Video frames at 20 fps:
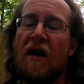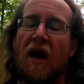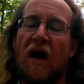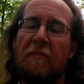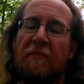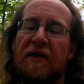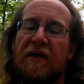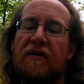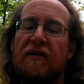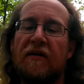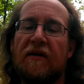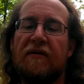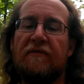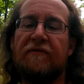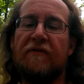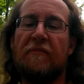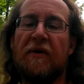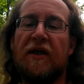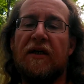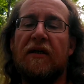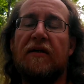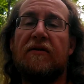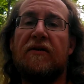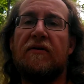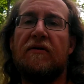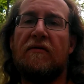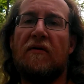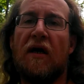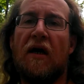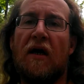I'm here looking for money
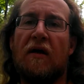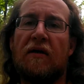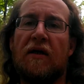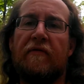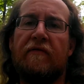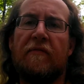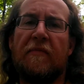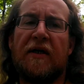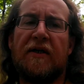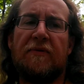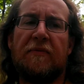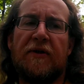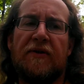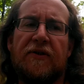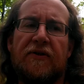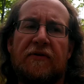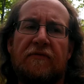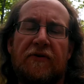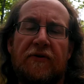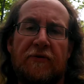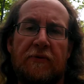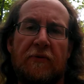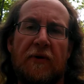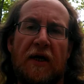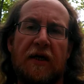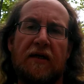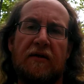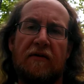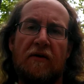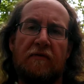to uh, cover my expenses of a through
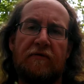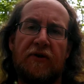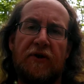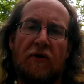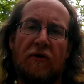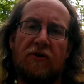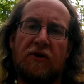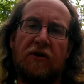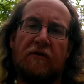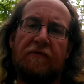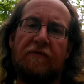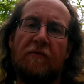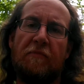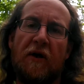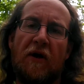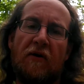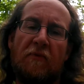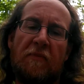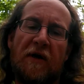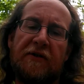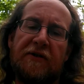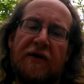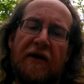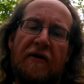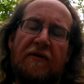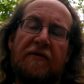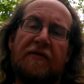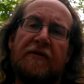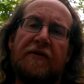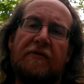hike in Nova Scotia for my own mental
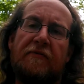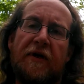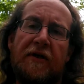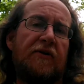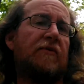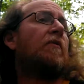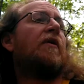health and to raise